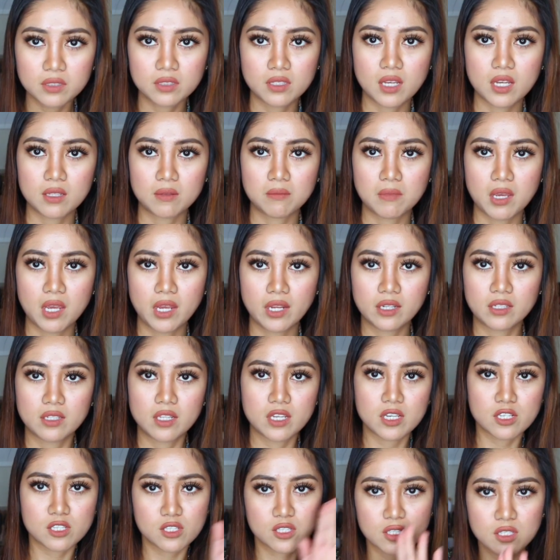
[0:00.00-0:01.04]
not make
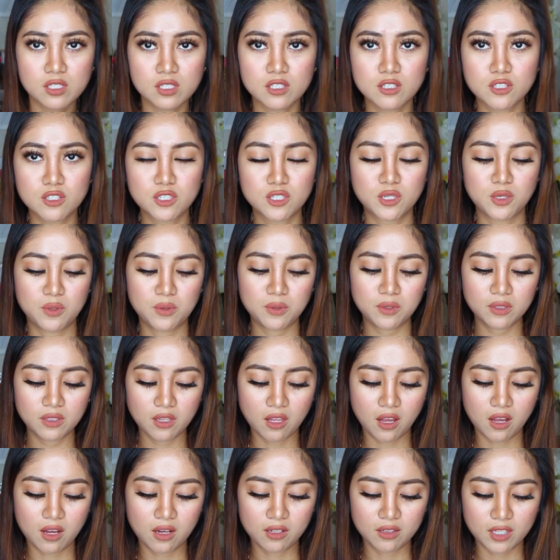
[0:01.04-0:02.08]
this too
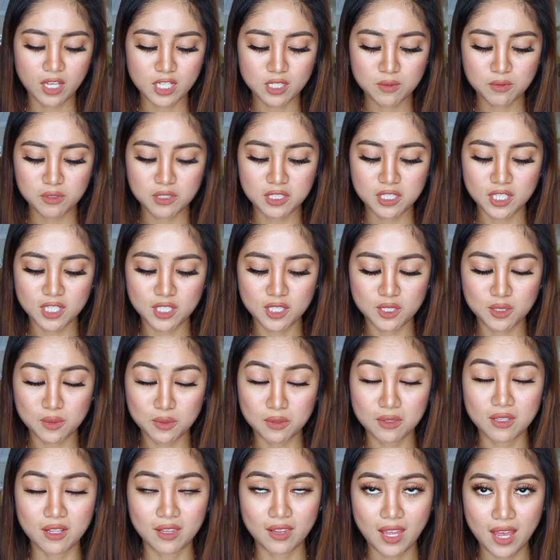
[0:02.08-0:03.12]
long. Let's proceed
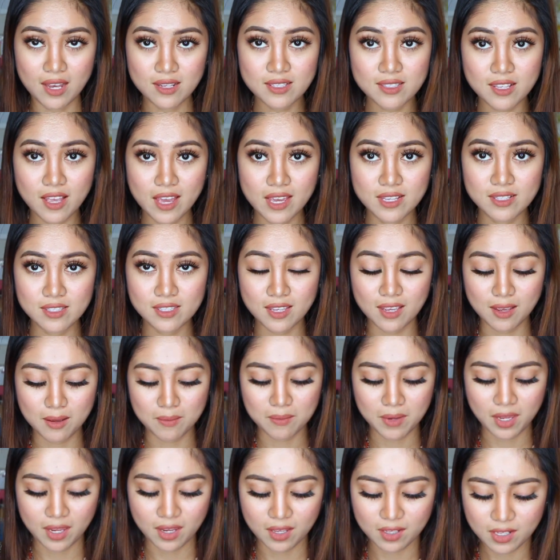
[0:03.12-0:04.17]
to the last
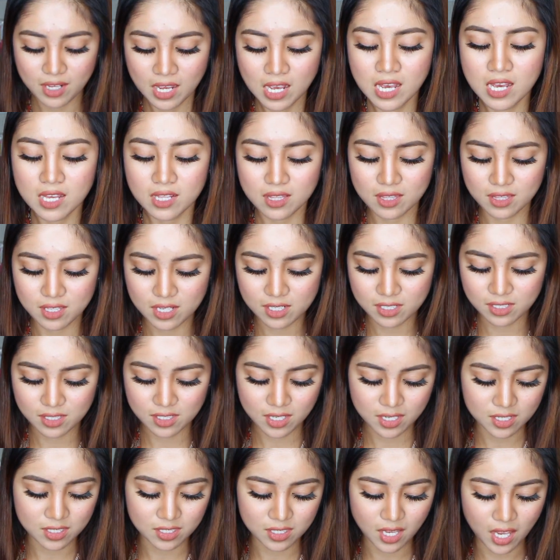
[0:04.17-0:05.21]
item, and this
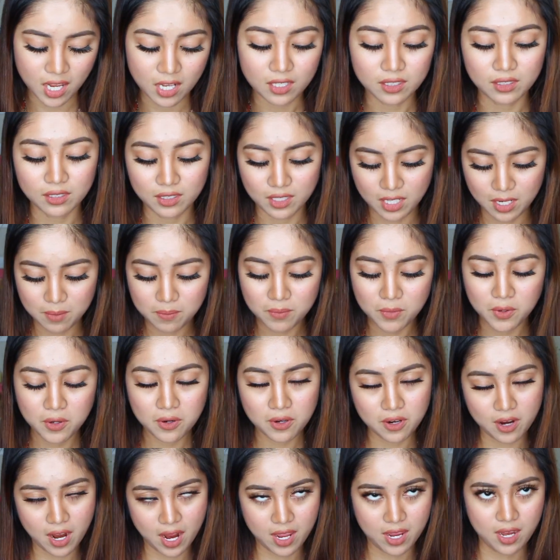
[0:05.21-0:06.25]
is a lip
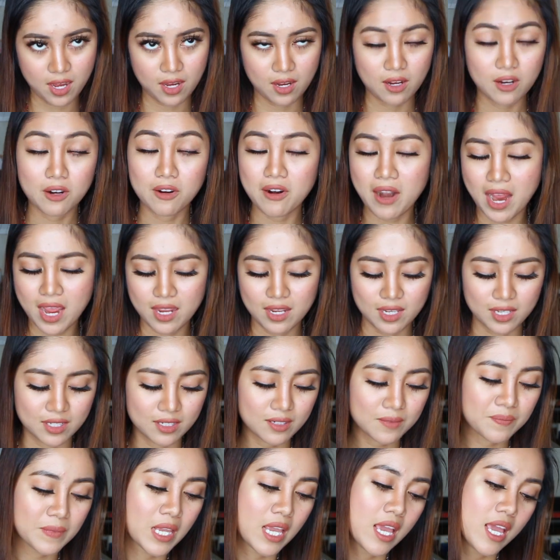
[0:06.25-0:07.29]

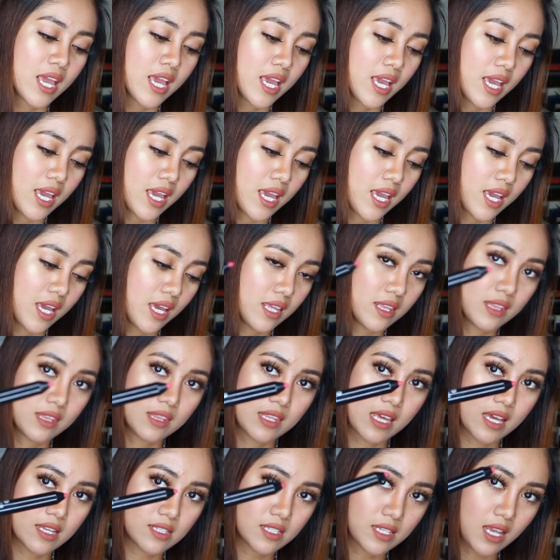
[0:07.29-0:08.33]
crayon,
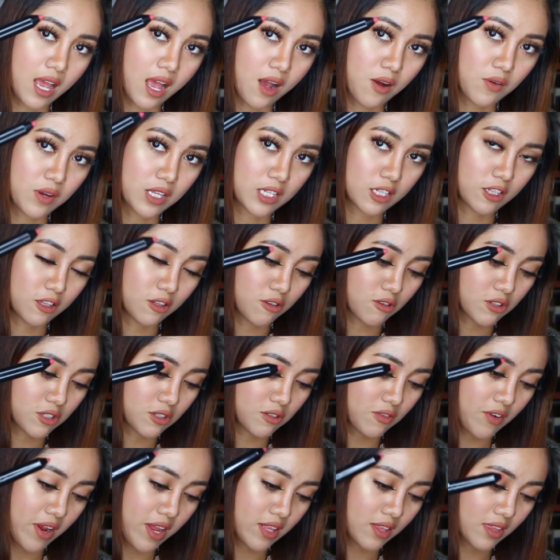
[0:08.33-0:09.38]
and that's how it
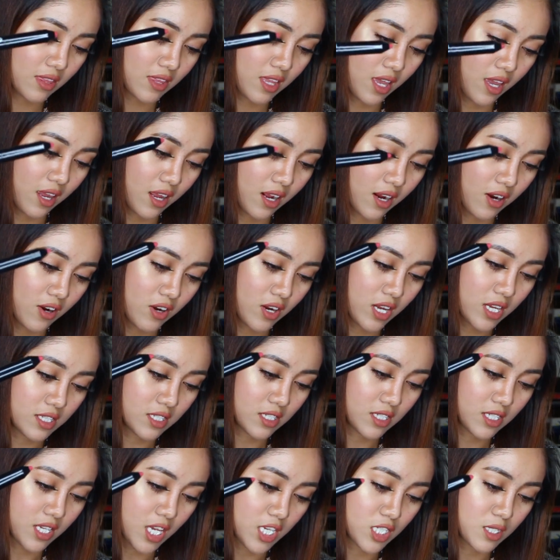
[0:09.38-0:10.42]
looks right there.
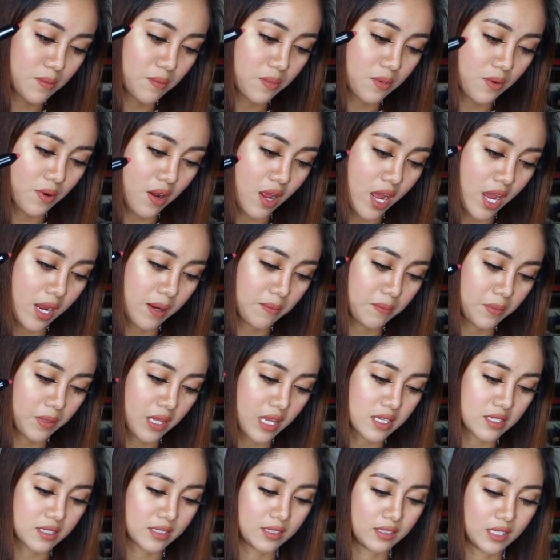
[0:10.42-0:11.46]
It says Prime
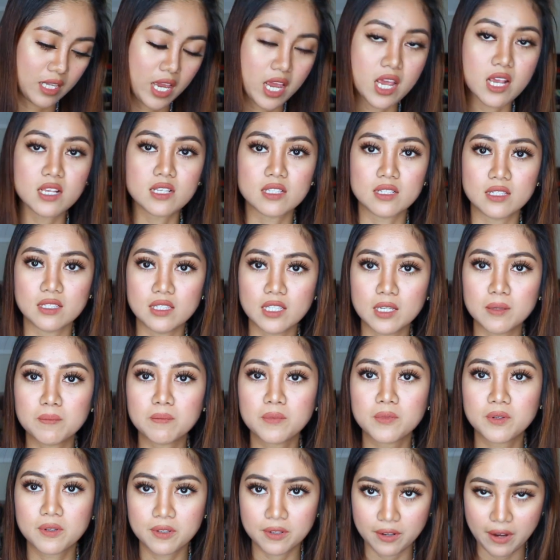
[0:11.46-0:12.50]
plus Glaze
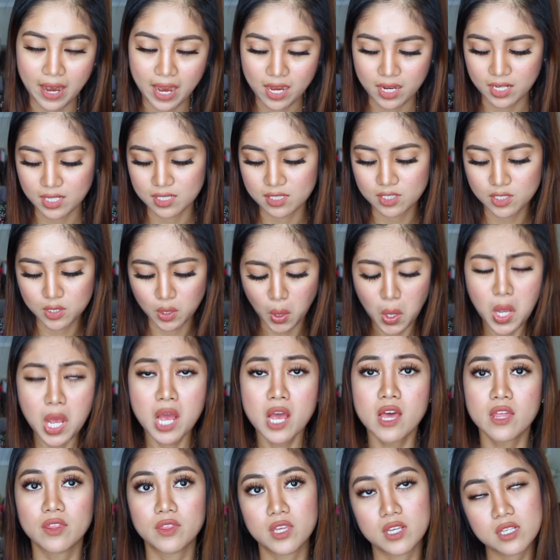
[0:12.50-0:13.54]
lip crayon. So
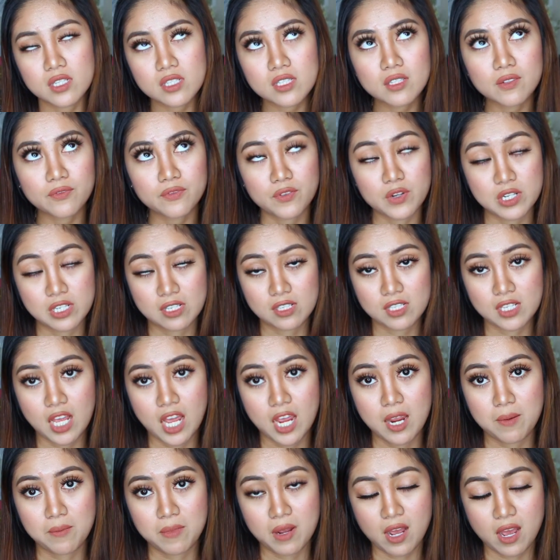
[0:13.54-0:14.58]
this is the first
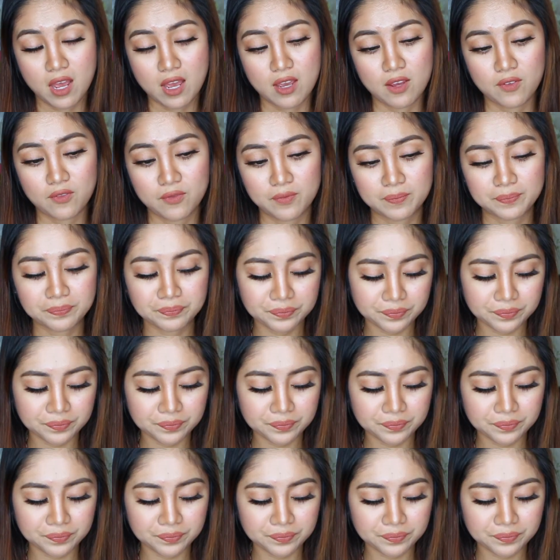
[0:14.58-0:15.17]
time I've